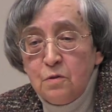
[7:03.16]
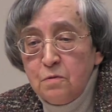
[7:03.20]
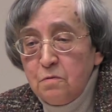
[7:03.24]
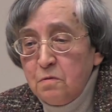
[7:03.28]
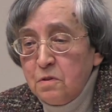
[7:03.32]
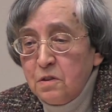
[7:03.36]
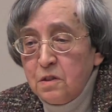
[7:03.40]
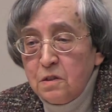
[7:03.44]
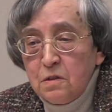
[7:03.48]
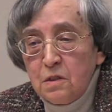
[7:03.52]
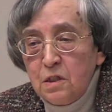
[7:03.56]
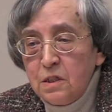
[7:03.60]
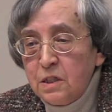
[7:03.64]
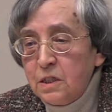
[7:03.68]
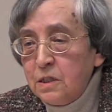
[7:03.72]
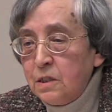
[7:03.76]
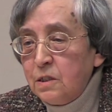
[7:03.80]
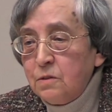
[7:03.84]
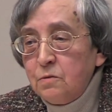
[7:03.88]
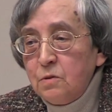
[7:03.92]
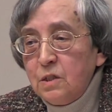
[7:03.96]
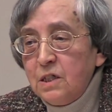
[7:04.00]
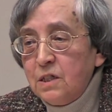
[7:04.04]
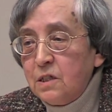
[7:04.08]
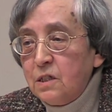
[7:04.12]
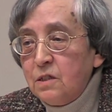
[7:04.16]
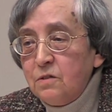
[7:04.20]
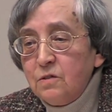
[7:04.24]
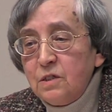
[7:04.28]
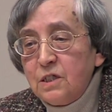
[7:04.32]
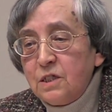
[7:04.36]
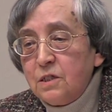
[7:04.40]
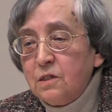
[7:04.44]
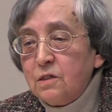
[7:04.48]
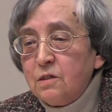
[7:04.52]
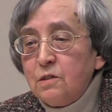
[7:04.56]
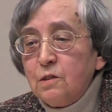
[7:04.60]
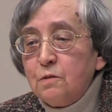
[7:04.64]
of around
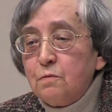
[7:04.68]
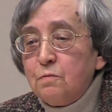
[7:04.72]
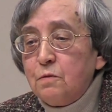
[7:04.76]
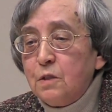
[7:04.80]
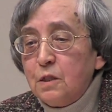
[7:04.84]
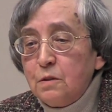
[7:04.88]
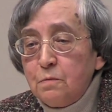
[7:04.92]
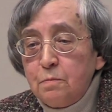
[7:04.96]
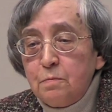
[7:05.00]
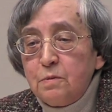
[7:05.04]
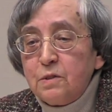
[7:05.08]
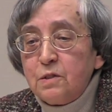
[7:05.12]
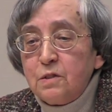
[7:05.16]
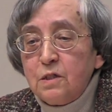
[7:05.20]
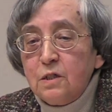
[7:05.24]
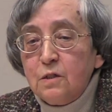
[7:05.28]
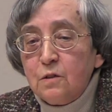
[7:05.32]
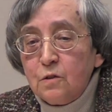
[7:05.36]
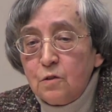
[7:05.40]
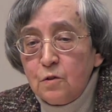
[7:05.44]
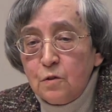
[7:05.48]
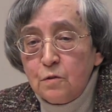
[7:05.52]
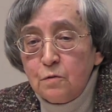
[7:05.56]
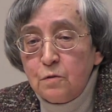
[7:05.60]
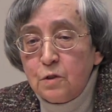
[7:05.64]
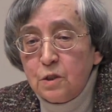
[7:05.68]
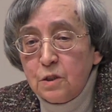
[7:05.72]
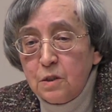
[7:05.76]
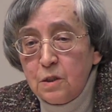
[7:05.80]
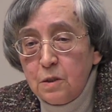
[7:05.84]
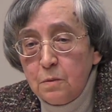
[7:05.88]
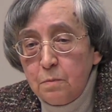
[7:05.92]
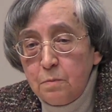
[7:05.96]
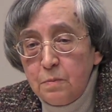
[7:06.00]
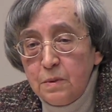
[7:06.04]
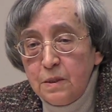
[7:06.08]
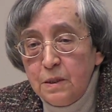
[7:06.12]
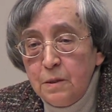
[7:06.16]
35% of
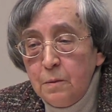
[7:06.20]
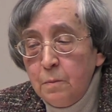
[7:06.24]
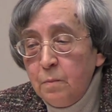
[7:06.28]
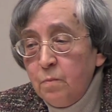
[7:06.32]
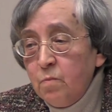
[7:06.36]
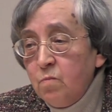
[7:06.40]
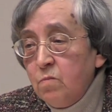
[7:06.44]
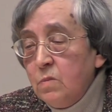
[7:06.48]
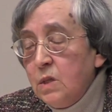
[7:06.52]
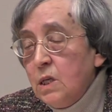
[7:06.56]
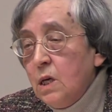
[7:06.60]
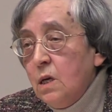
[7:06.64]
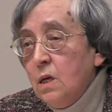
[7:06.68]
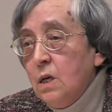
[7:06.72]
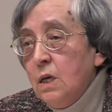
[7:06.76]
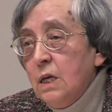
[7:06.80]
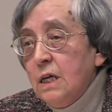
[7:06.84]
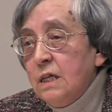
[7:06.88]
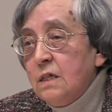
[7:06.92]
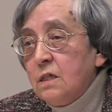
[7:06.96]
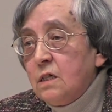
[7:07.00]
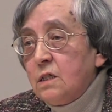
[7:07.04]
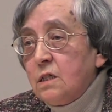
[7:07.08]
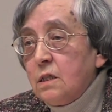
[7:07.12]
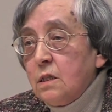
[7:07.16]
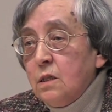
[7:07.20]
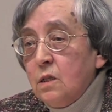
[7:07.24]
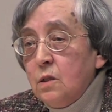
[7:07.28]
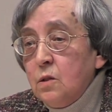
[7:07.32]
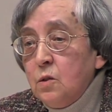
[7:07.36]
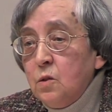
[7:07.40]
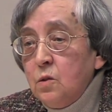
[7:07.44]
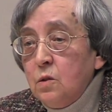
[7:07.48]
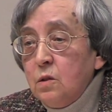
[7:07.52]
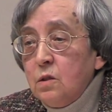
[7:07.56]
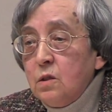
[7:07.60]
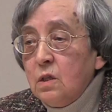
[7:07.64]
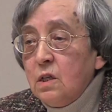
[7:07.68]
GDP.
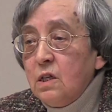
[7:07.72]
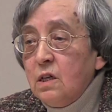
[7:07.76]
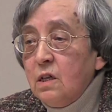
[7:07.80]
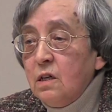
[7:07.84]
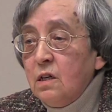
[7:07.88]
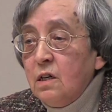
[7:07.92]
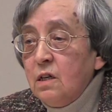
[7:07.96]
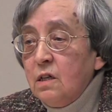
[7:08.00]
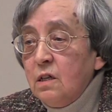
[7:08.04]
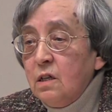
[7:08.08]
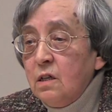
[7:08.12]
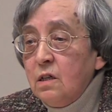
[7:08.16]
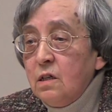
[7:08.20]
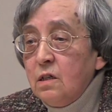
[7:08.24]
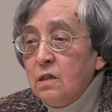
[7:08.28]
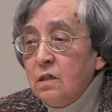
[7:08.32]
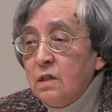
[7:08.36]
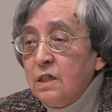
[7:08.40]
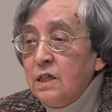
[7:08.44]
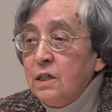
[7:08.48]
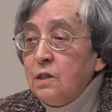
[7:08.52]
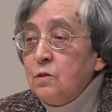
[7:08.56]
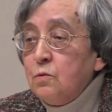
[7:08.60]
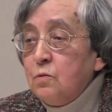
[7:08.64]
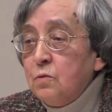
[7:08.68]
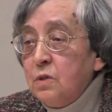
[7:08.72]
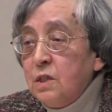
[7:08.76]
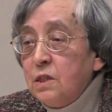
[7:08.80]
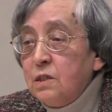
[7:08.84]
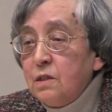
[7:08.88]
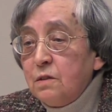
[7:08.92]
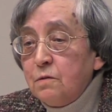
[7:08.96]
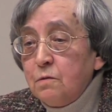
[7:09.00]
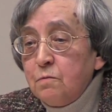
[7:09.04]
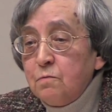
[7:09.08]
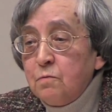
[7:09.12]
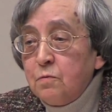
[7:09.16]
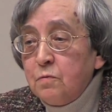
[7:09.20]
So, and with
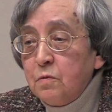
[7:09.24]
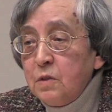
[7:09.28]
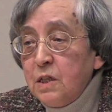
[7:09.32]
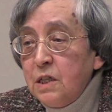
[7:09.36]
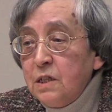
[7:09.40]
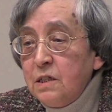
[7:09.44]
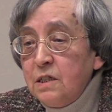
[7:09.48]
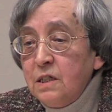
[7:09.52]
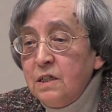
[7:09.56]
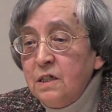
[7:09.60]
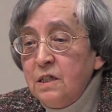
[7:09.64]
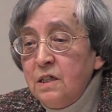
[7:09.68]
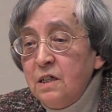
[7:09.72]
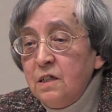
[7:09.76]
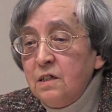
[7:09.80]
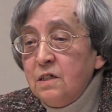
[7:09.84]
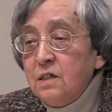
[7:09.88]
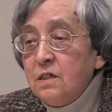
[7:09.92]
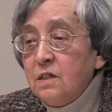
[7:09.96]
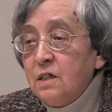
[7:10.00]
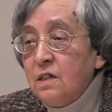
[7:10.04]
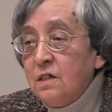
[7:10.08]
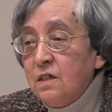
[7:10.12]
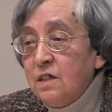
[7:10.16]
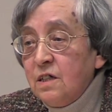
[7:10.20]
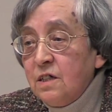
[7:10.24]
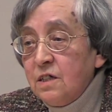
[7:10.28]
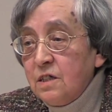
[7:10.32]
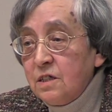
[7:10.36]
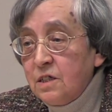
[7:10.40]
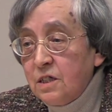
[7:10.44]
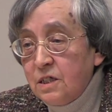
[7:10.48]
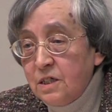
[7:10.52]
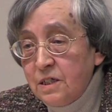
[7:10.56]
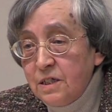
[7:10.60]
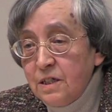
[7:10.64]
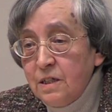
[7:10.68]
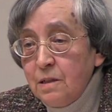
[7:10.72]
a very
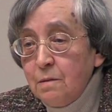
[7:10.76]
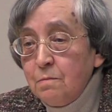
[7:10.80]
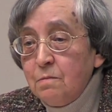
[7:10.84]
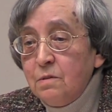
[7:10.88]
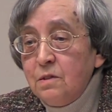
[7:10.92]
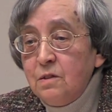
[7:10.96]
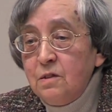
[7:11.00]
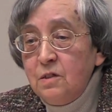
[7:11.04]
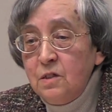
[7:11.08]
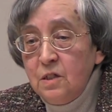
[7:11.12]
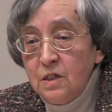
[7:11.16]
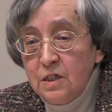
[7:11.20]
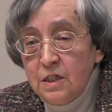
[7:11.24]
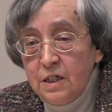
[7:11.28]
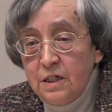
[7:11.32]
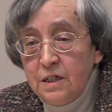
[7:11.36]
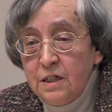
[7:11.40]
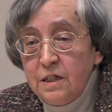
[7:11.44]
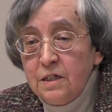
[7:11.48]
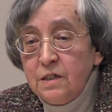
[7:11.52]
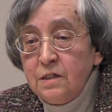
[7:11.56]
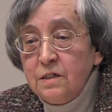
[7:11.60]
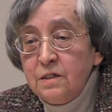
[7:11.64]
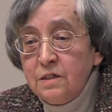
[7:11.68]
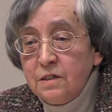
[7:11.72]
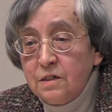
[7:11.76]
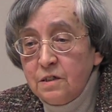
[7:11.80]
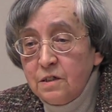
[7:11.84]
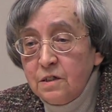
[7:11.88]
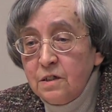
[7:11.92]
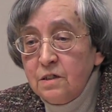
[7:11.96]
stable and